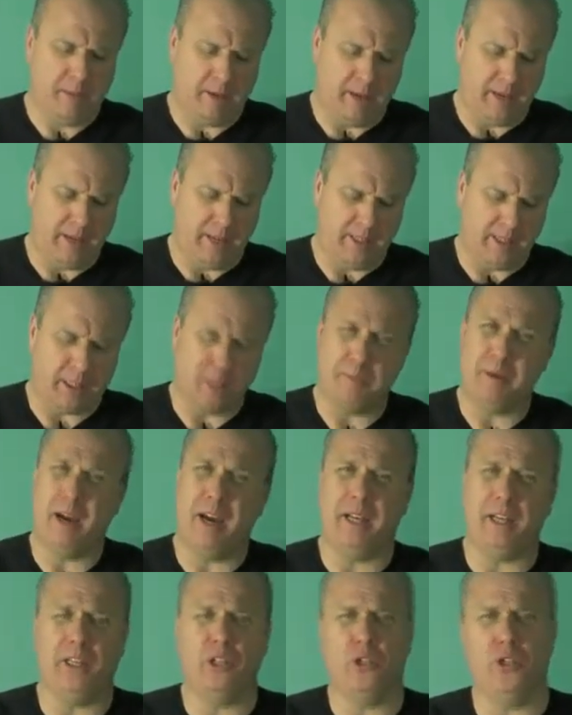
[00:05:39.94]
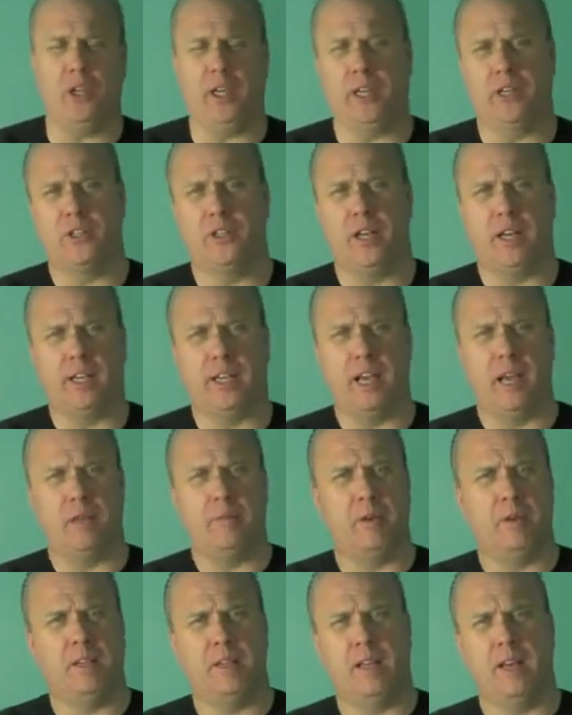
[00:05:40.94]
and
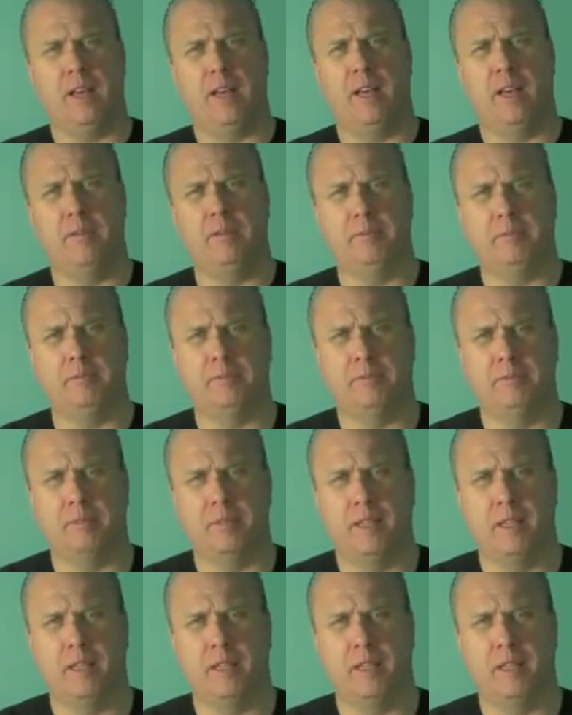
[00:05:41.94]
spotexchange.com.